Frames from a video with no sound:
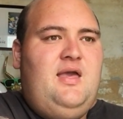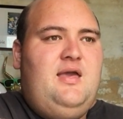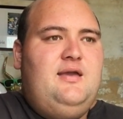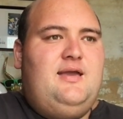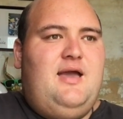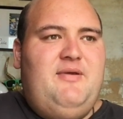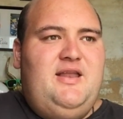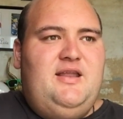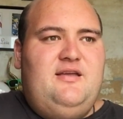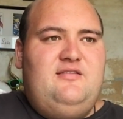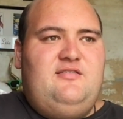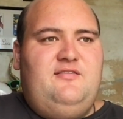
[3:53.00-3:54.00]
coming
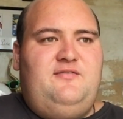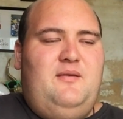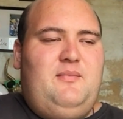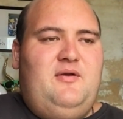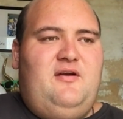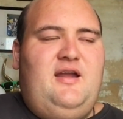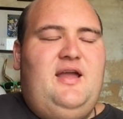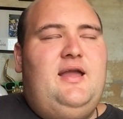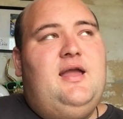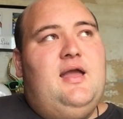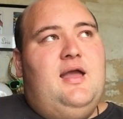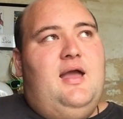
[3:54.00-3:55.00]
into
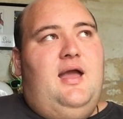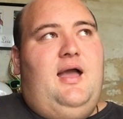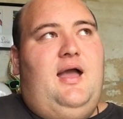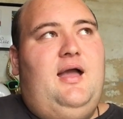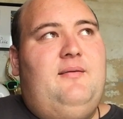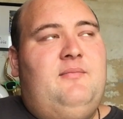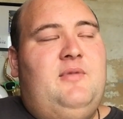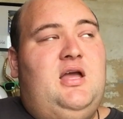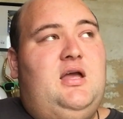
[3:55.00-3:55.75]
February. How